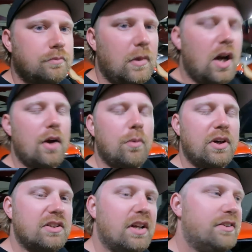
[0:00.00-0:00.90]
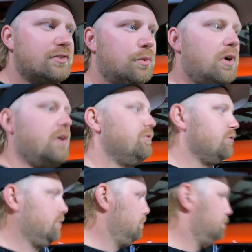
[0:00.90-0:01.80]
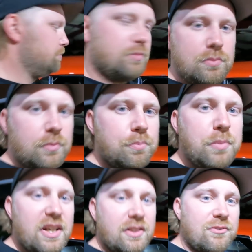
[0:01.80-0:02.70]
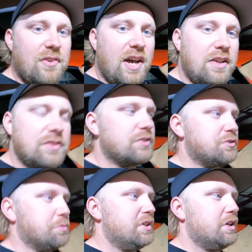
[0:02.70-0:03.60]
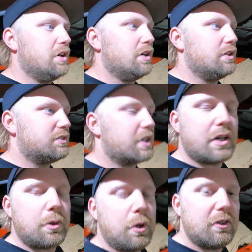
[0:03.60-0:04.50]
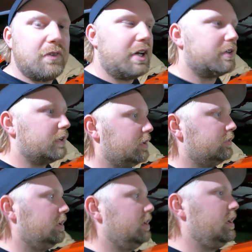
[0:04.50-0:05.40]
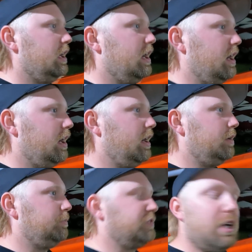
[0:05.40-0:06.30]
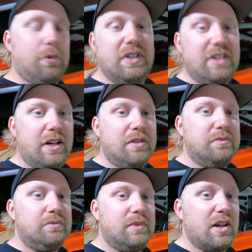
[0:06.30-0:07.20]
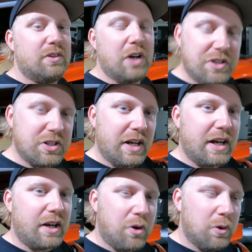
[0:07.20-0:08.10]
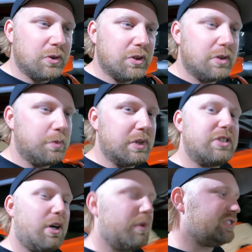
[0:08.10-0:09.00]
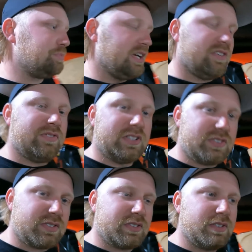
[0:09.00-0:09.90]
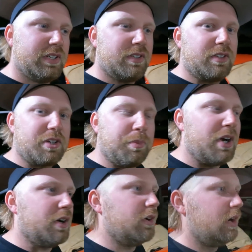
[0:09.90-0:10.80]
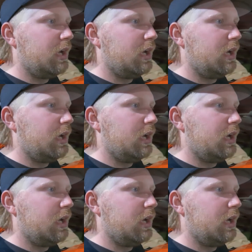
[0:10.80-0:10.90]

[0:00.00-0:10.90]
All right, one class away from being in fast. This will be our second qualifying round. Sun went down, racetrack got colder, which always benefits the Camaro.